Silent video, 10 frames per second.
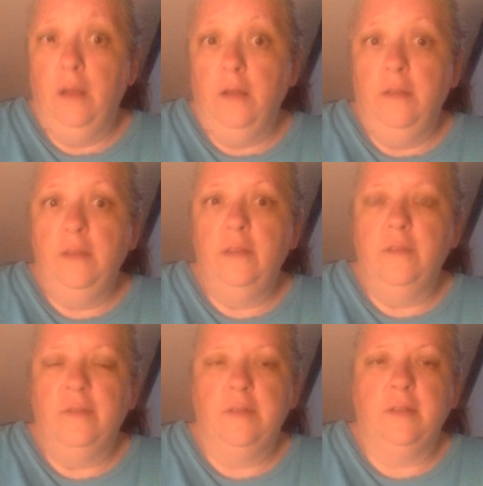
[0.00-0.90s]
all
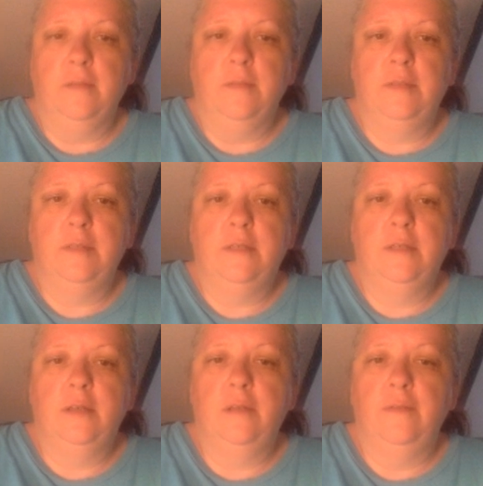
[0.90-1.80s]
the
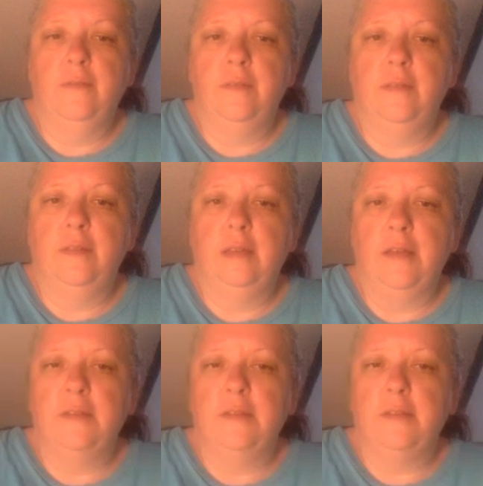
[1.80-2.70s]
victims of
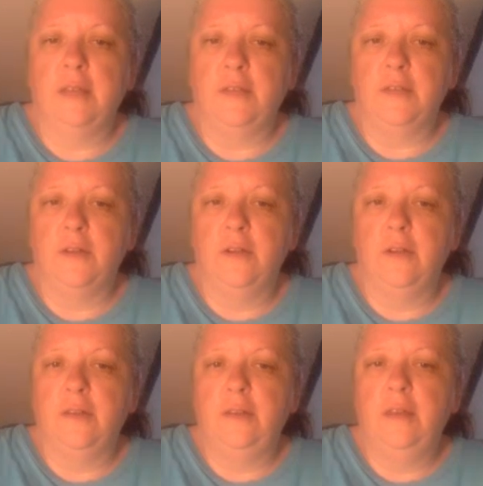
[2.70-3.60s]
that
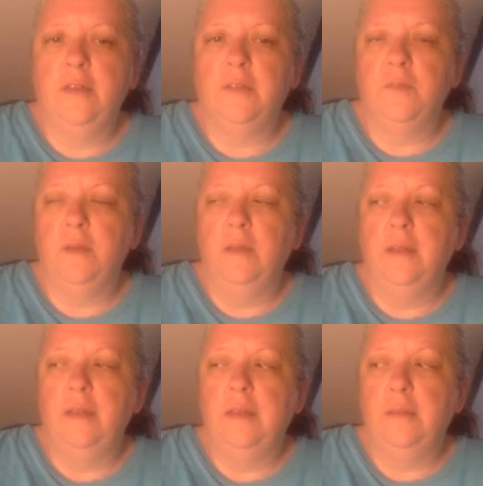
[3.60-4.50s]
disaster. And I think as
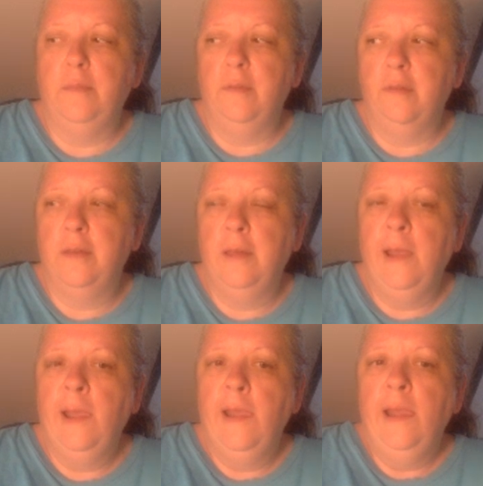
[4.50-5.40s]
well in that book
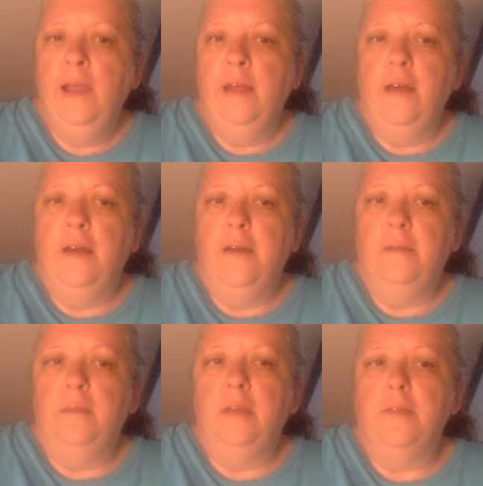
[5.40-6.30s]

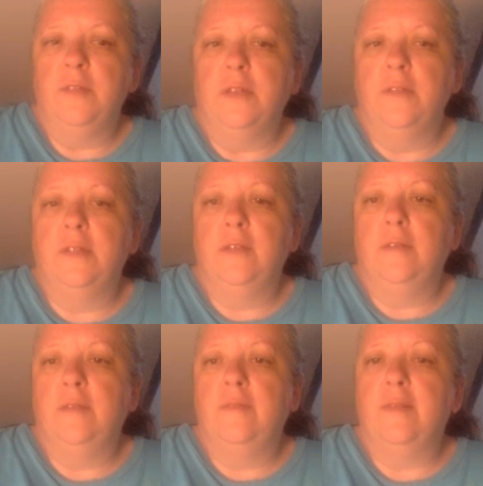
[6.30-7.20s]
had results
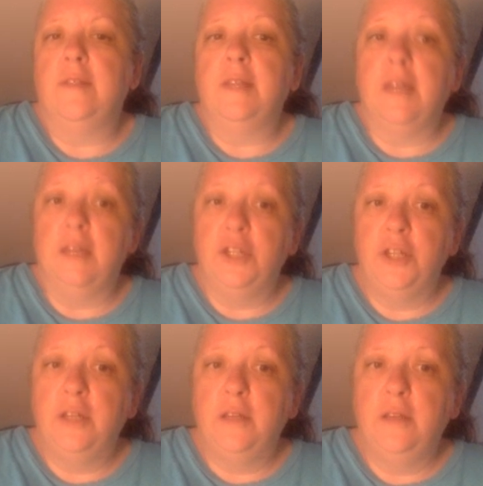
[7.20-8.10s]
of the
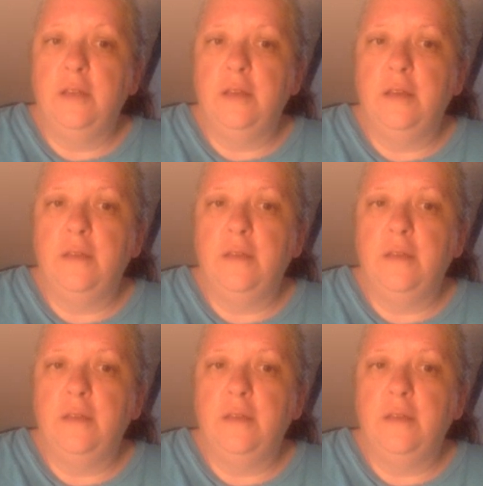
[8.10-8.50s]
investigation